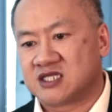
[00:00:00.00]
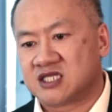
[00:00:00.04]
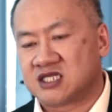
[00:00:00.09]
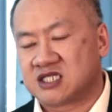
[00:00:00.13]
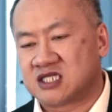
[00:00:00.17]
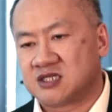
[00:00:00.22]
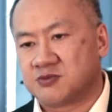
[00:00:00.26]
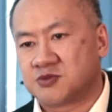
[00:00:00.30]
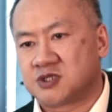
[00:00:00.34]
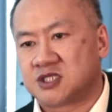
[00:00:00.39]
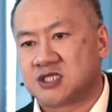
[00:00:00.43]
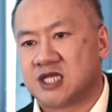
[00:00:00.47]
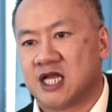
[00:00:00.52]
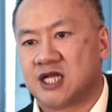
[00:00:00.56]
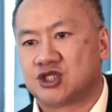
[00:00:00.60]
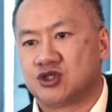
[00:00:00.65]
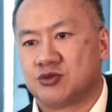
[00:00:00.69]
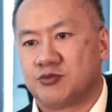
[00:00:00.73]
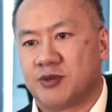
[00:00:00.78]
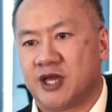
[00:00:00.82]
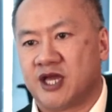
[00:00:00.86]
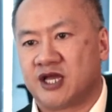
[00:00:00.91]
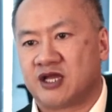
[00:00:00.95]
a
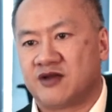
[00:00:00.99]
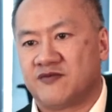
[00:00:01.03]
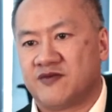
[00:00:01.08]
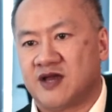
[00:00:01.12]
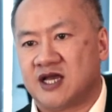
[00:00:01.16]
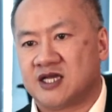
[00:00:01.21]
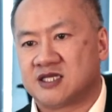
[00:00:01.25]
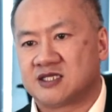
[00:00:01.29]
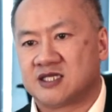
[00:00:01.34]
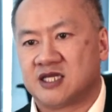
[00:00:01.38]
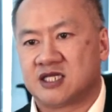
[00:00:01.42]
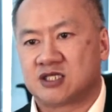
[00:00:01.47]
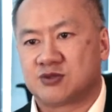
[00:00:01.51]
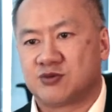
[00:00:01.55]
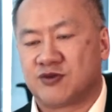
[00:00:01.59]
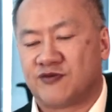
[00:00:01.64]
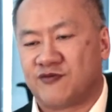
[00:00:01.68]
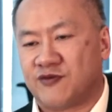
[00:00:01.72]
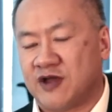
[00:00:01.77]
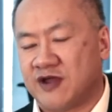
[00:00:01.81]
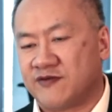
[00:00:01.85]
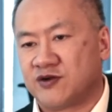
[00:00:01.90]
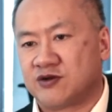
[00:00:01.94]
substantial bank of assets with
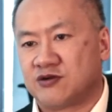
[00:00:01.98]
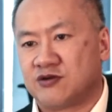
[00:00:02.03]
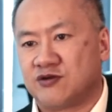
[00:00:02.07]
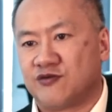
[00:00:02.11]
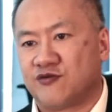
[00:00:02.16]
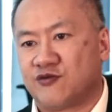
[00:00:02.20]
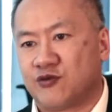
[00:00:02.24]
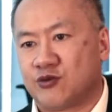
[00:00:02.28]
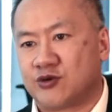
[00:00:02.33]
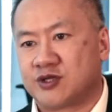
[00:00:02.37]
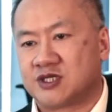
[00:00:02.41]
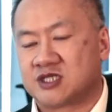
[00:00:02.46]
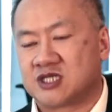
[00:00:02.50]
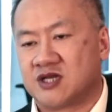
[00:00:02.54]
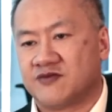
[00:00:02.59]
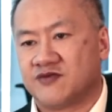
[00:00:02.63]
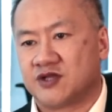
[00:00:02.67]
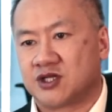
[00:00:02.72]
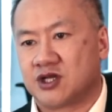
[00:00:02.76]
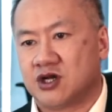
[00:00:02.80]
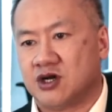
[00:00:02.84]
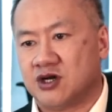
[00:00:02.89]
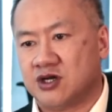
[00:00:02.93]

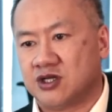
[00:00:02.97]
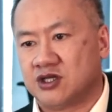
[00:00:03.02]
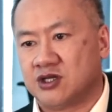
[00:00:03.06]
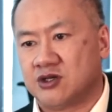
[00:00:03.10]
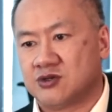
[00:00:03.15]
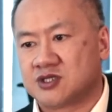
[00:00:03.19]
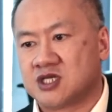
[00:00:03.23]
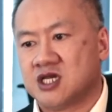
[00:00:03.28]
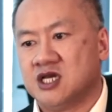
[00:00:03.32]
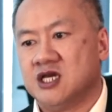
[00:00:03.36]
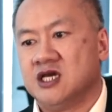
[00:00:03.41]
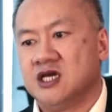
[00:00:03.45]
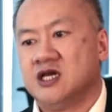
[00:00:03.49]
547 condos.